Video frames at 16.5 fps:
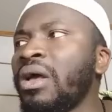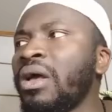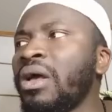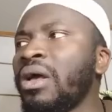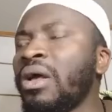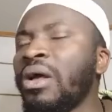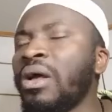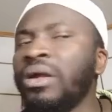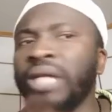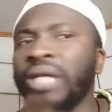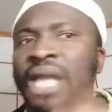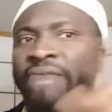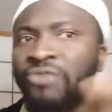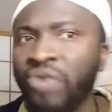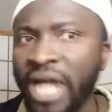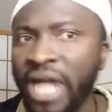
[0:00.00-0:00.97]
they have to
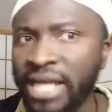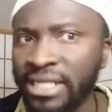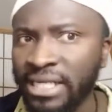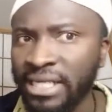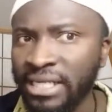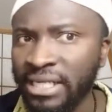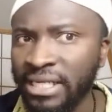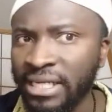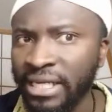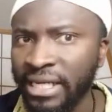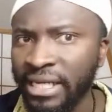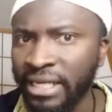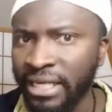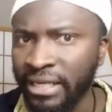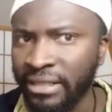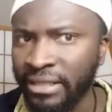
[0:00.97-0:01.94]
write it in the
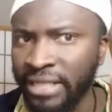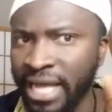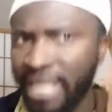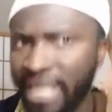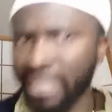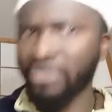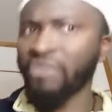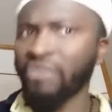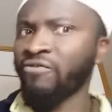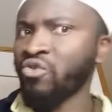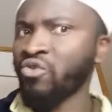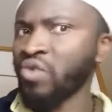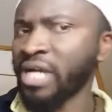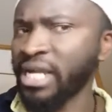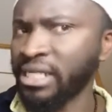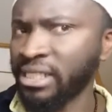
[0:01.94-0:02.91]
dialect of
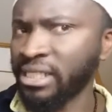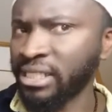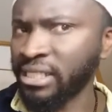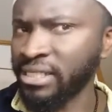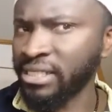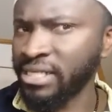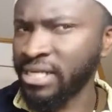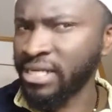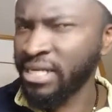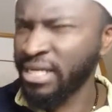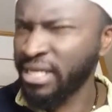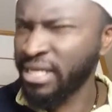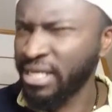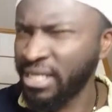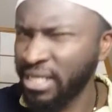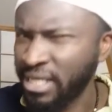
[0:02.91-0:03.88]
Quraysh.
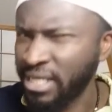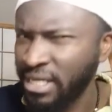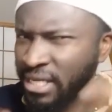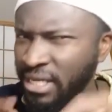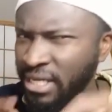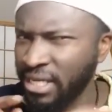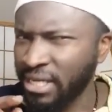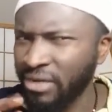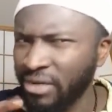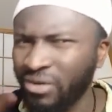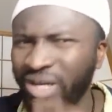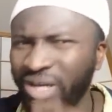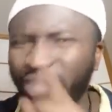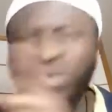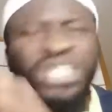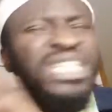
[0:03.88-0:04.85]
In
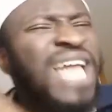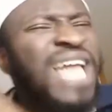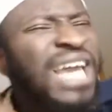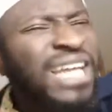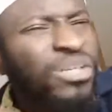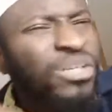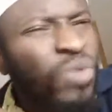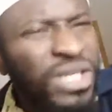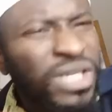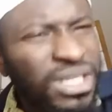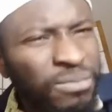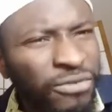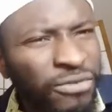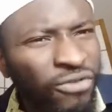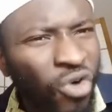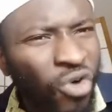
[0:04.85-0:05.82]
which dialect was it before?